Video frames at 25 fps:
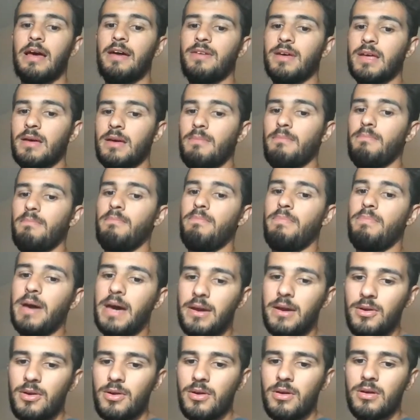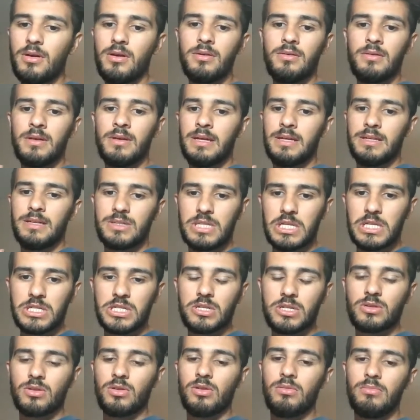having a better
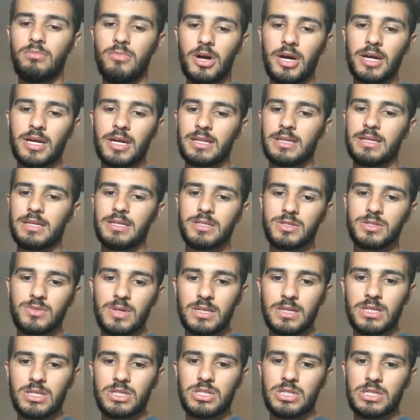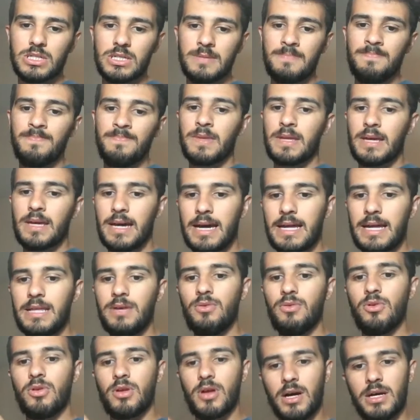digital marketing strategy, and
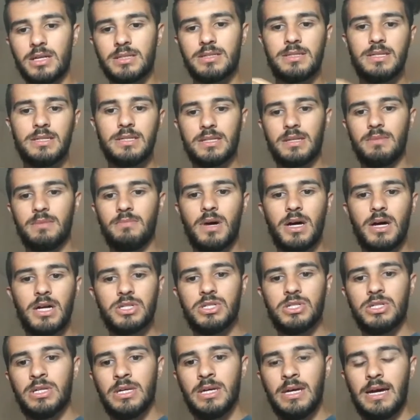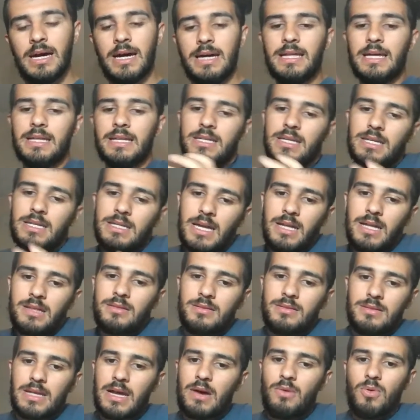it will cost this and much. And I think
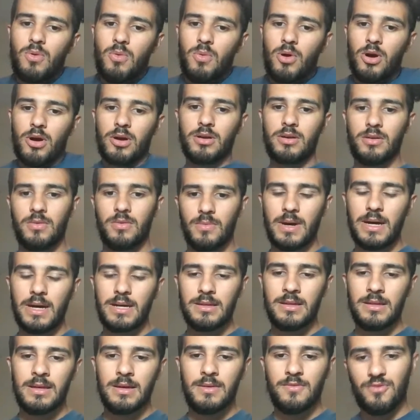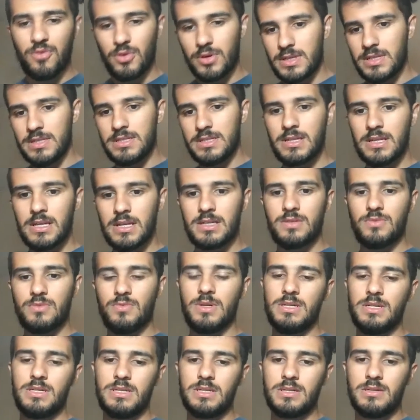that will work, right? For these and this
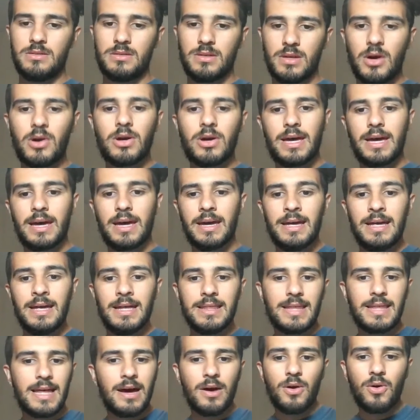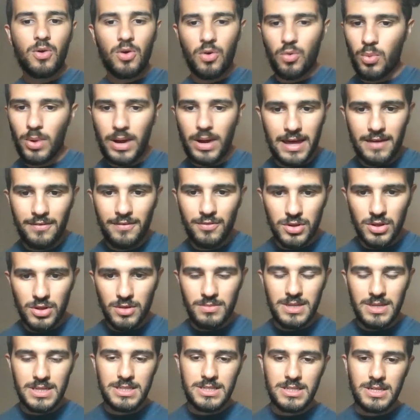reason. Okay, now whatever
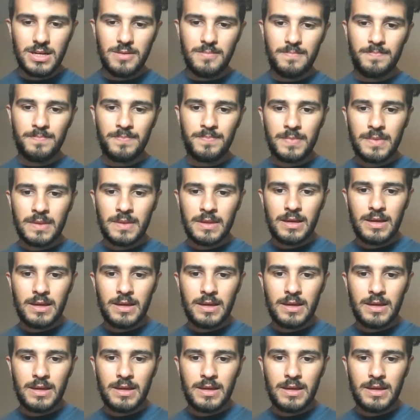the medium,